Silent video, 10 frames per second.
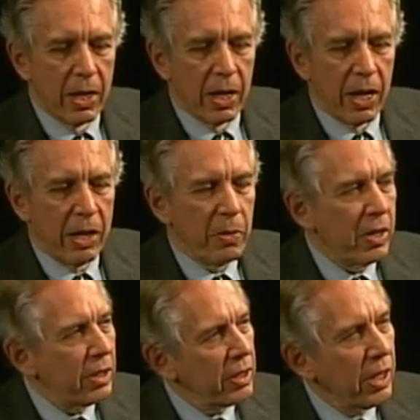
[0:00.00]
I
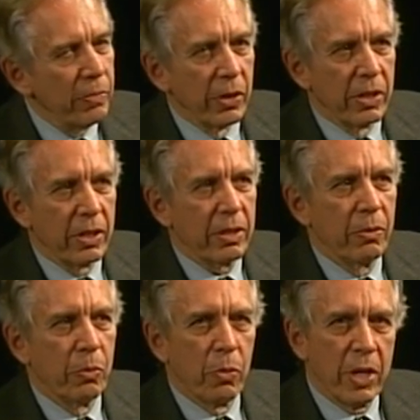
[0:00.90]
wanted to cover
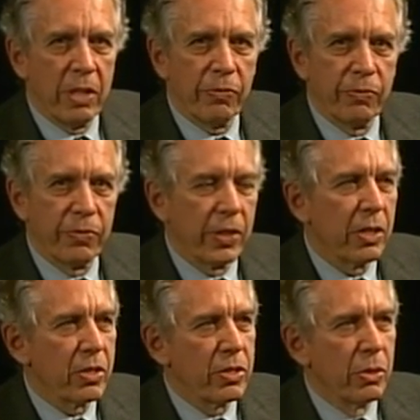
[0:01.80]
what if
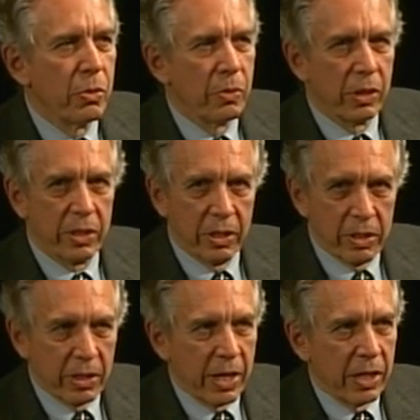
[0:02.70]
things do really get
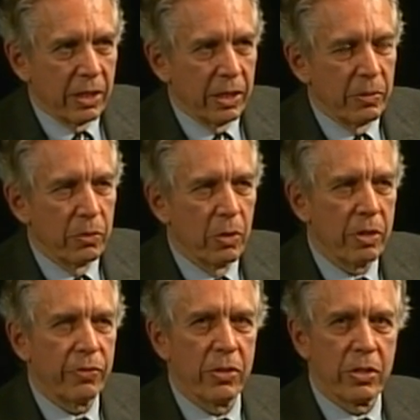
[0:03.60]
dire? I mean, what
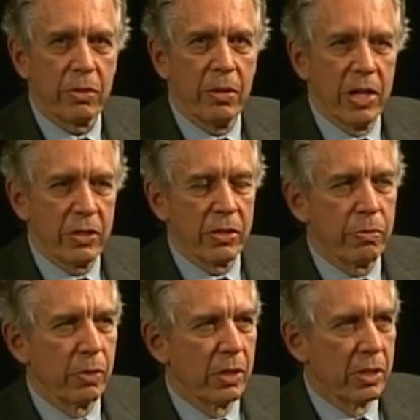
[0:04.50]
if this crisis
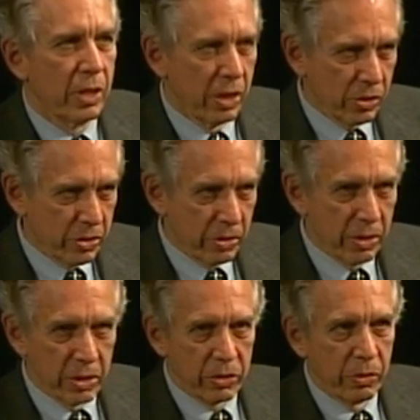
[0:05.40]
really does turn
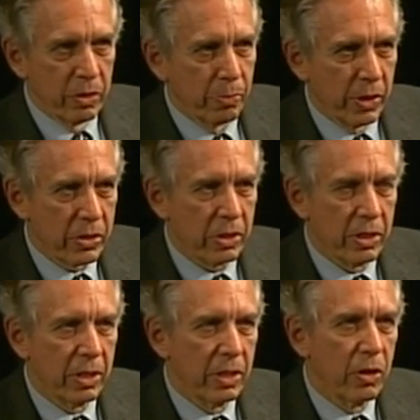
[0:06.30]
into a depression
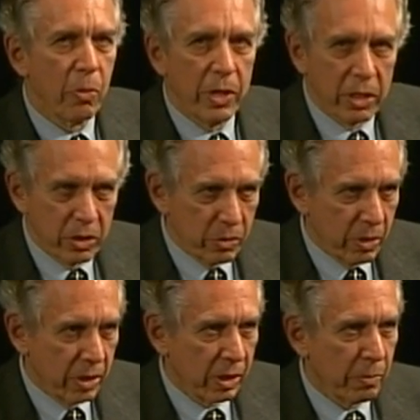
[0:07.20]
that nobody can do
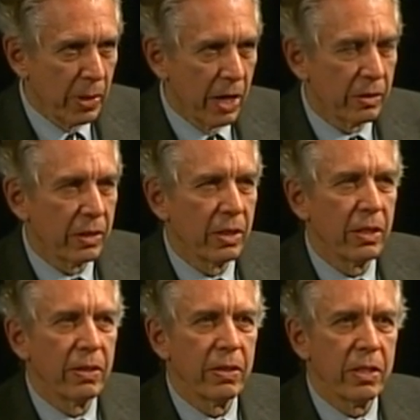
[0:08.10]
anything about?
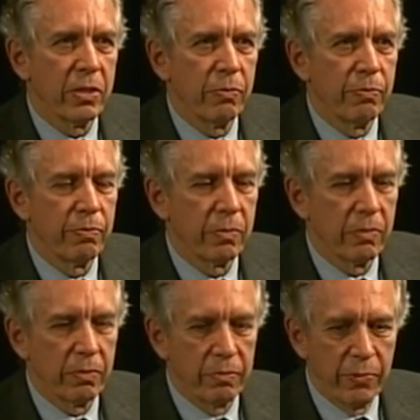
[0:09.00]
These
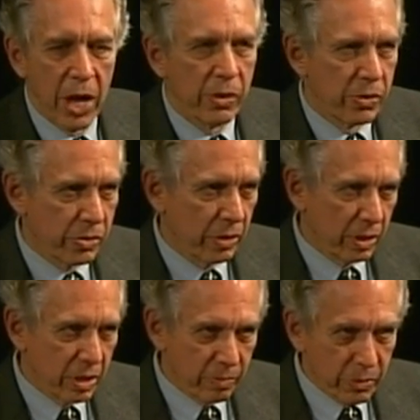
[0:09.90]
values are going to
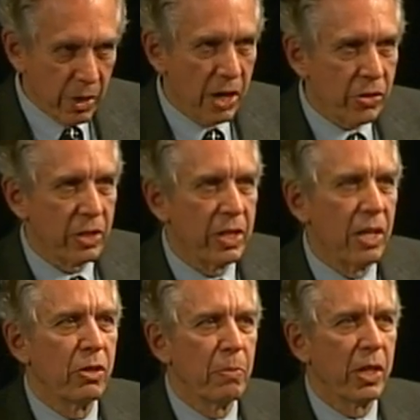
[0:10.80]
come crashing
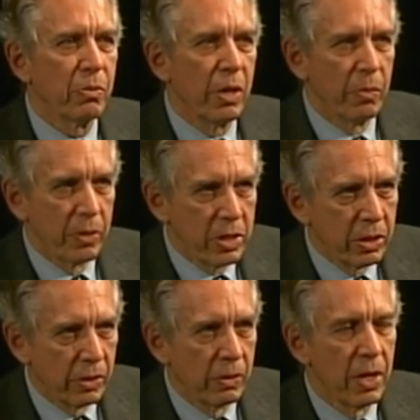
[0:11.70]
down no matter what we
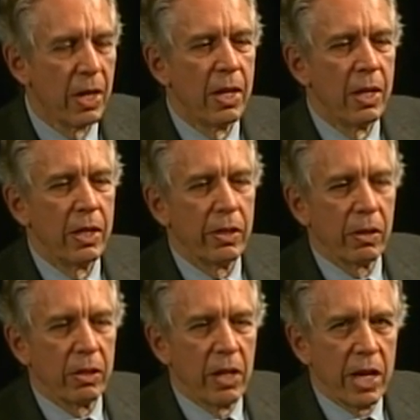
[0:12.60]
do. There
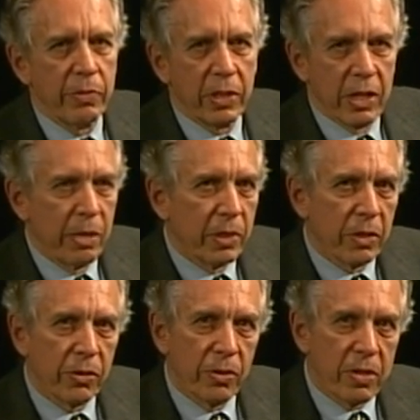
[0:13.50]
are a lot of economic
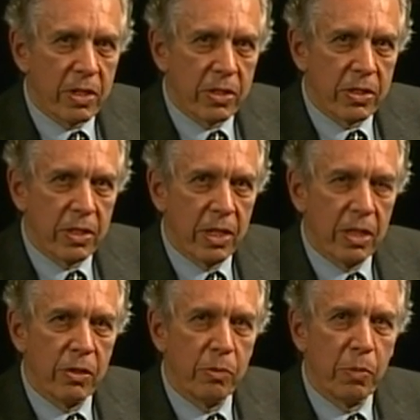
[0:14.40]
authorities today
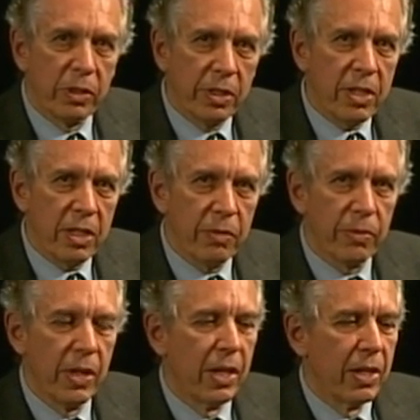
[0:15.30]
who believe
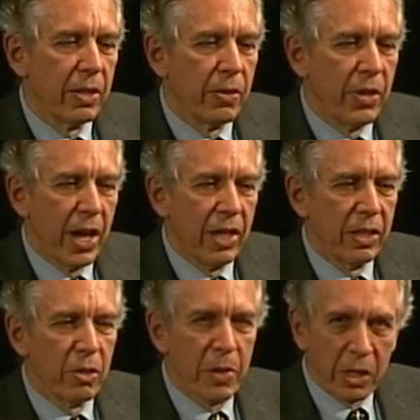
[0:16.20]
that
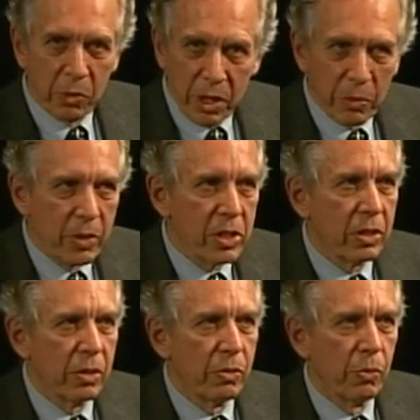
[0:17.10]
no matter what we
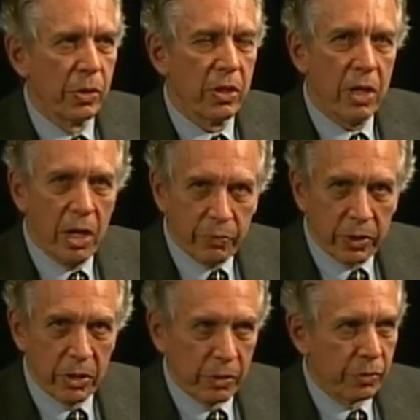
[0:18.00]
do, we're going to have to
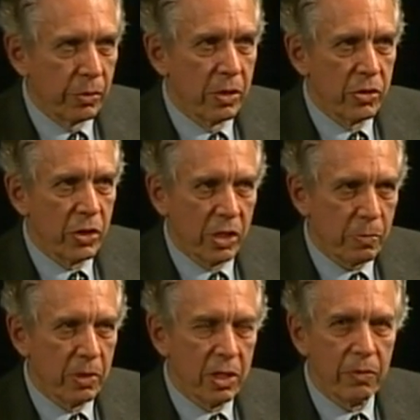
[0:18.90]
go through an
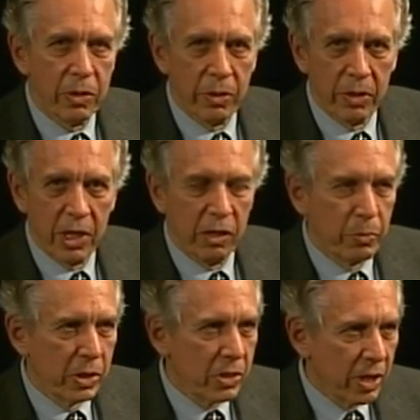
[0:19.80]
adjustment, even though the
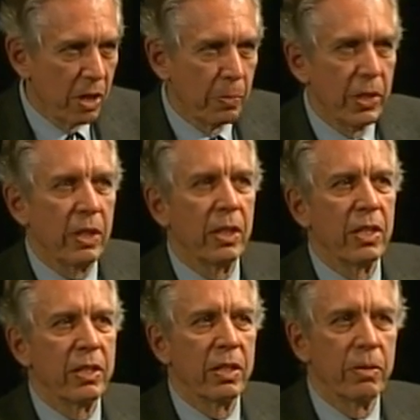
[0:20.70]
government is helping
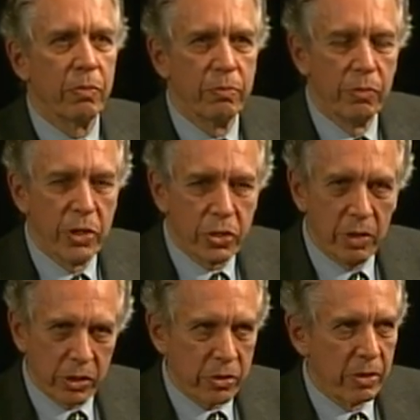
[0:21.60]
and they're
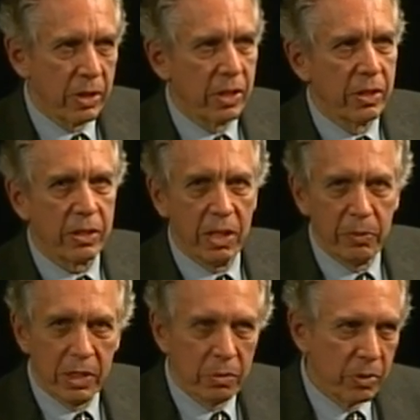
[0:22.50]
restructuring and they're
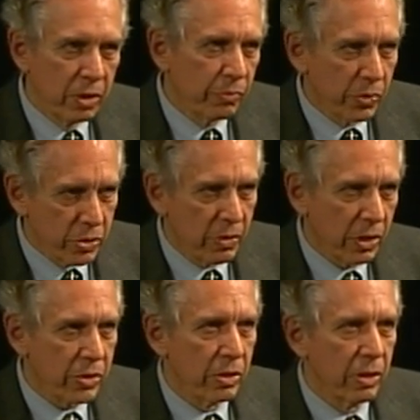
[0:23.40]
coming in with
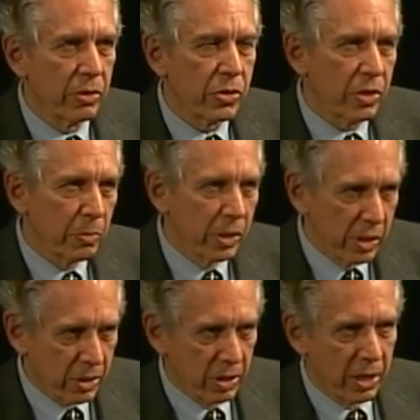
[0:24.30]
infrastructure,
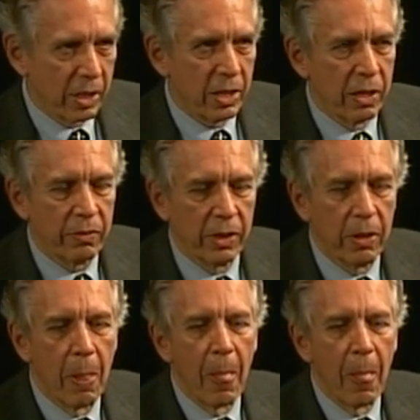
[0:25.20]
stimulus, and that kind of thing.